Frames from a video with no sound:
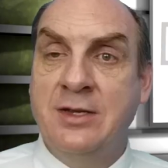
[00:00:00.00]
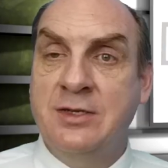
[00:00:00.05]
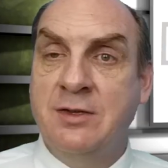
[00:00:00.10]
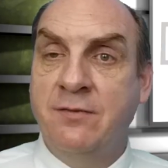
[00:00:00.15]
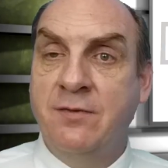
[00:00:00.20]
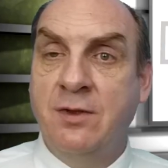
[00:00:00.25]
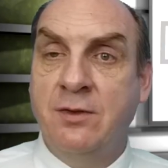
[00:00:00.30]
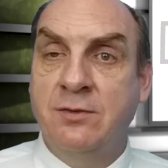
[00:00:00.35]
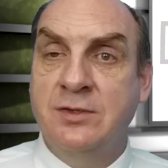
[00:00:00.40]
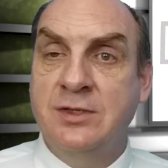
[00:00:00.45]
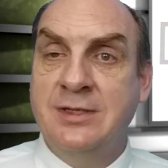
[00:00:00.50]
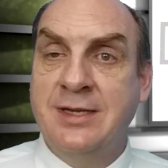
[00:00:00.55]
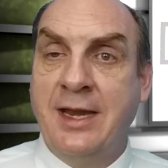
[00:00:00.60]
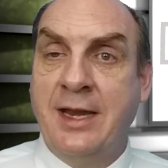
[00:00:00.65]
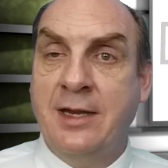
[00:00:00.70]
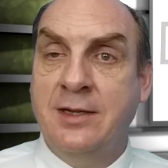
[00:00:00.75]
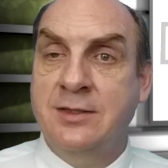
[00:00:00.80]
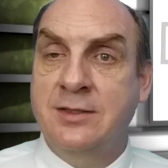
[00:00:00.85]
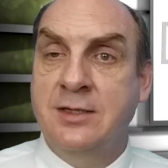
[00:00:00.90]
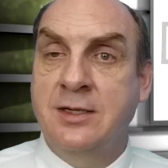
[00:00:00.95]
of those
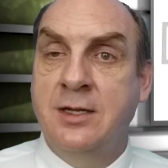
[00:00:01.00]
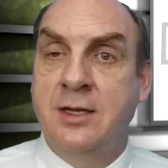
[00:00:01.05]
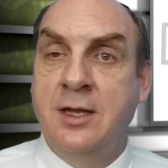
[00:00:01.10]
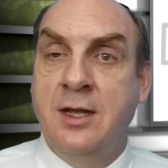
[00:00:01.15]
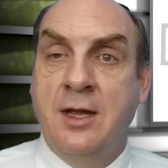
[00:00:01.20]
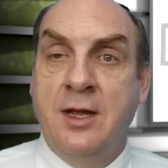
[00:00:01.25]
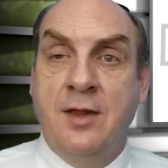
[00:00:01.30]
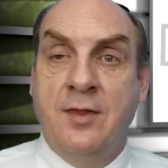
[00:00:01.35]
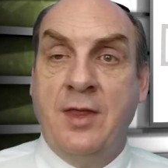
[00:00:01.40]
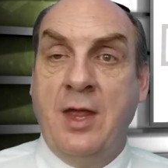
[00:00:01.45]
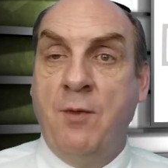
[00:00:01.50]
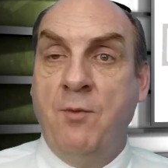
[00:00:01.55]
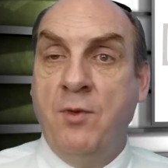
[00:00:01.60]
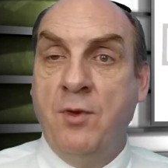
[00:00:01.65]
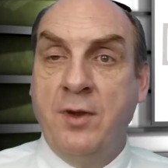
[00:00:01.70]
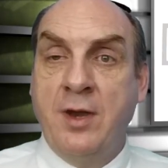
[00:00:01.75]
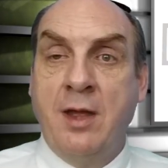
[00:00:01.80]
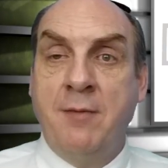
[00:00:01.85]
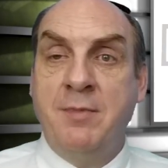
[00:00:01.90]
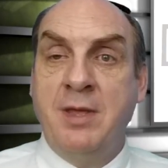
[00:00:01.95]
tasks. They will
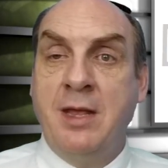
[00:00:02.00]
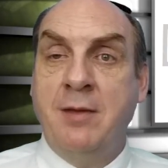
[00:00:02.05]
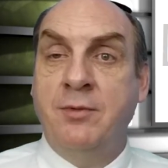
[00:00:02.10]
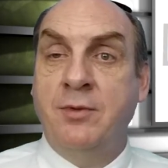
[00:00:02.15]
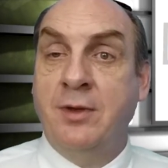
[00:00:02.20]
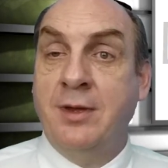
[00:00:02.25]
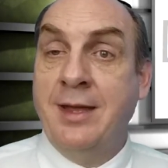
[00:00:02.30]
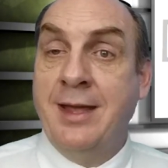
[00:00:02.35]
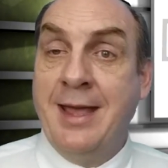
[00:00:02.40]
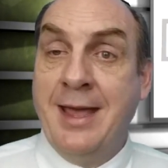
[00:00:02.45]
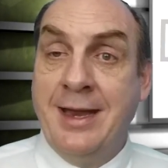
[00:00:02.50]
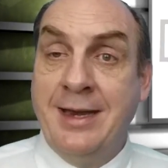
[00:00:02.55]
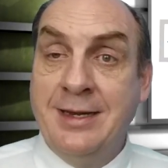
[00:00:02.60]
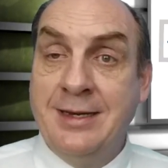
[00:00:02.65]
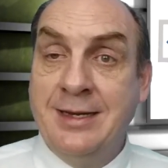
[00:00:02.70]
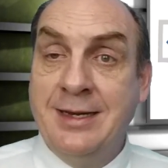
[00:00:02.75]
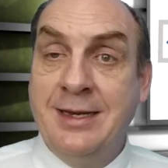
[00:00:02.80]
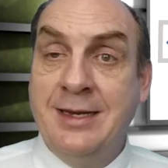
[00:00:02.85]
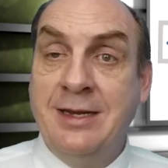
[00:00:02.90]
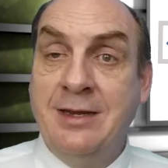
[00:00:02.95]
not be able to edit
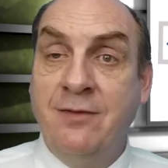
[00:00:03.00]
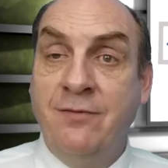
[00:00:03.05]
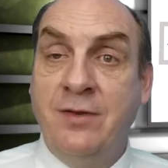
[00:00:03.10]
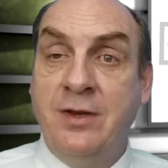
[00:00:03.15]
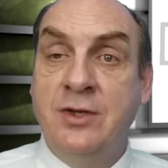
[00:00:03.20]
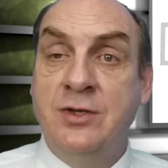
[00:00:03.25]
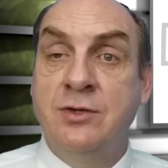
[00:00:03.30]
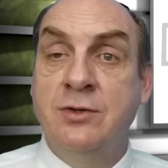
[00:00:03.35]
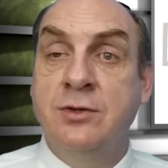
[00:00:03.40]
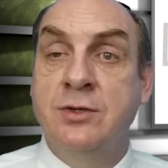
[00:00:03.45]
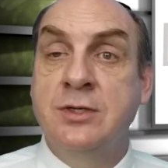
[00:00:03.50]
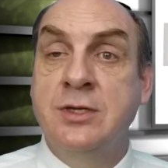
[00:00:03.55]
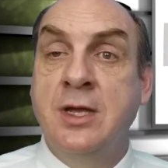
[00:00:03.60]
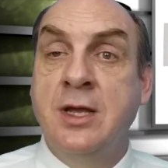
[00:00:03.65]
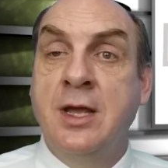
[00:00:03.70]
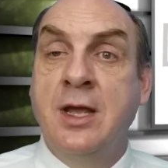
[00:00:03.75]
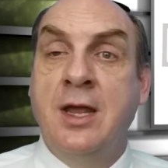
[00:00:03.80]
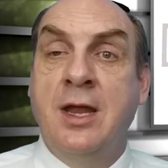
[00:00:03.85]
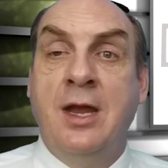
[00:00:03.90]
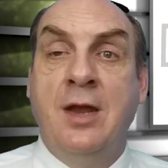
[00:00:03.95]
any features,
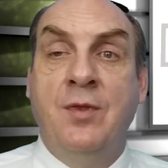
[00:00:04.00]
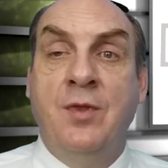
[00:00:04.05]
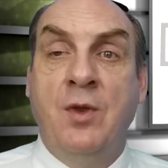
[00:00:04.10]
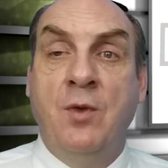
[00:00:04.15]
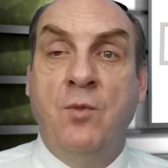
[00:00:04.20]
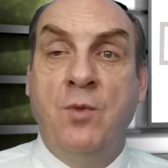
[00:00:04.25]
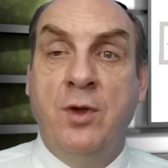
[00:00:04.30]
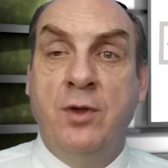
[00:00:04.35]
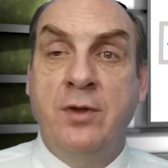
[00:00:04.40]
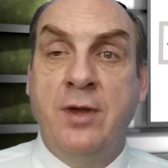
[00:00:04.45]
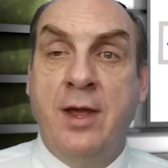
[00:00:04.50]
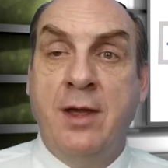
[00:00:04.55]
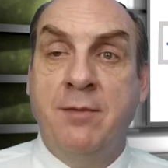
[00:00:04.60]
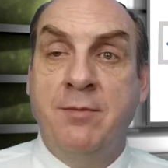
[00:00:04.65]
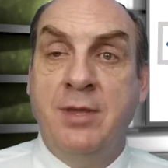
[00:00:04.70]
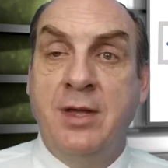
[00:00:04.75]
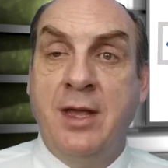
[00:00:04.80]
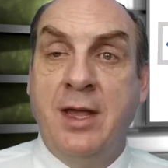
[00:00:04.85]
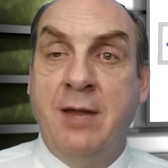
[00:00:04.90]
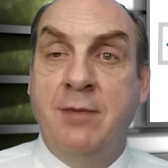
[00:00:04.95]
and they will not
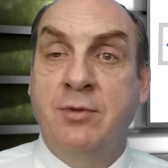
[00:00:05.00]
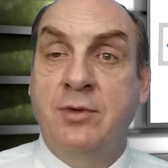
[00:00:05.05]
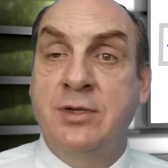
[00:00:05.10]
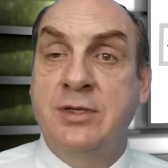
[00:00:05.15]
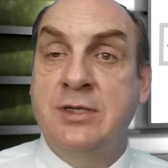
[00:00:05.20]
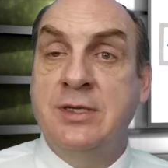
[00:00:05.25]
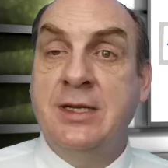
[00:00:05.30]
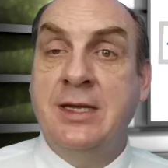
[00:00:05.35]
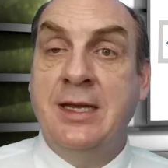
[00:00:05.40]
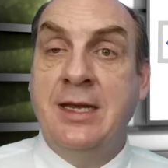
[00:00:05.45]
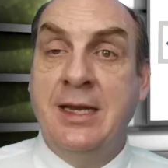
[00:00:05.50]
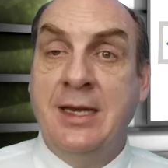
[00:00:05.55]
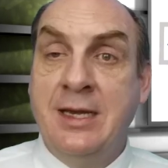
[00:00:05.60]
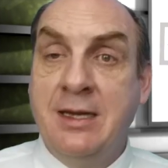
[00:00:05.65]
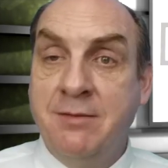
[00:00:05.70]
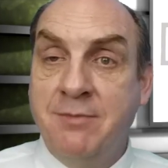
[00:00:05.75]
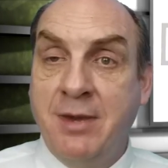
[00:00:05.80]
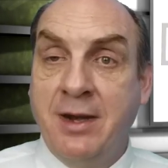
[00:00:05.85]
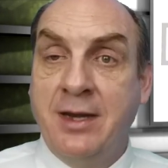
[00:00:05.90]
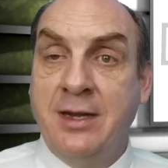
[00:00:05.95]
be able to see
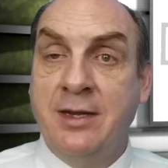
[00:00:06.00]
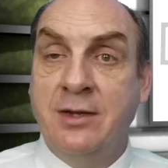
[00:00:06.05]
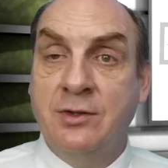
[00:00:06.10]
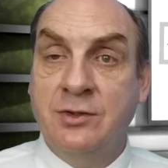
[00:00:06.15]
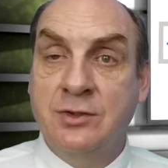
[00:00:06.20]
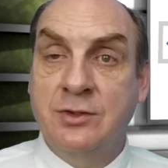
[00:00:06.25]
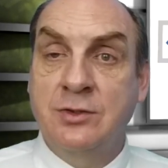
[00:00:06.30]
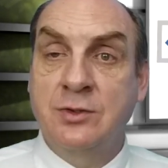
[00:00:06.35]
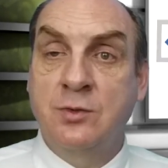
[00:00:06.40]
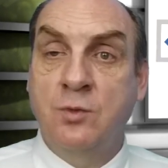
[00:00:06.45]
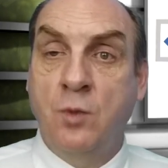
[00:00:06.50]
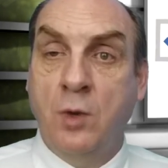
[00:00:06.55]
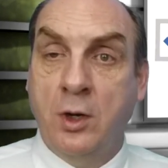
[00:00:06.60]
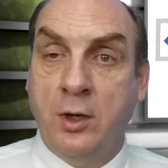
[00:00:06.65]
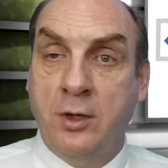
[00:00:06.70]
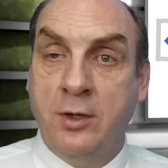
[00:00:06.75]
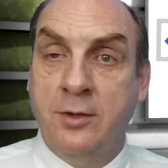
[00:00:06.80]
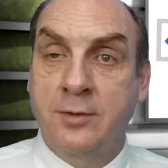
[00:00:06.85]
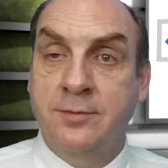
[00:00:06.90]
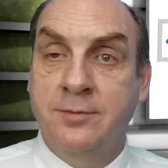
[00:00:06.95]
anybody else's
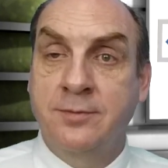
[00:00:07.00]
work.